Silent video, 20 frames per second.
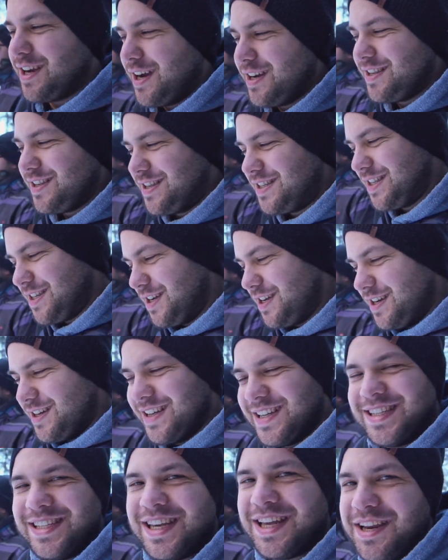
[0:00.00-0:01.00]
us
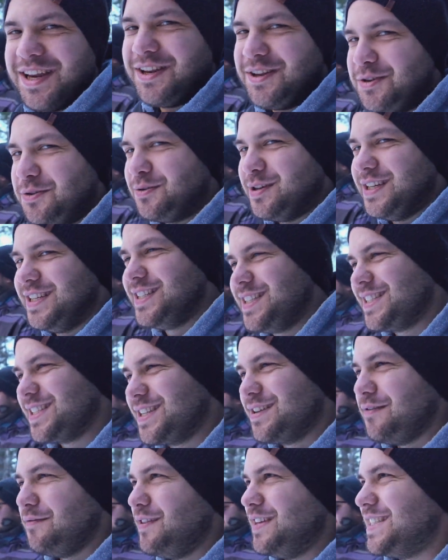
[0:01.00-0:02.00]
city tourists
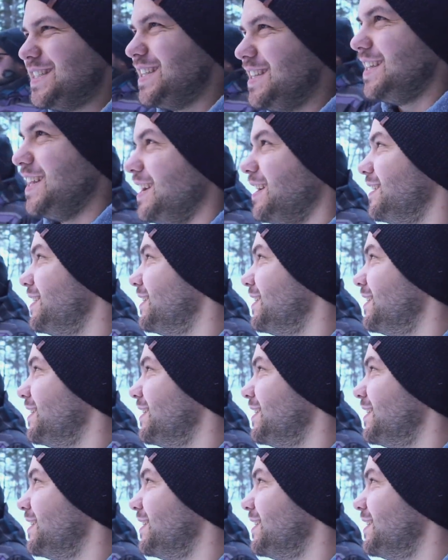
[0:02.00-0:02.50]
visiting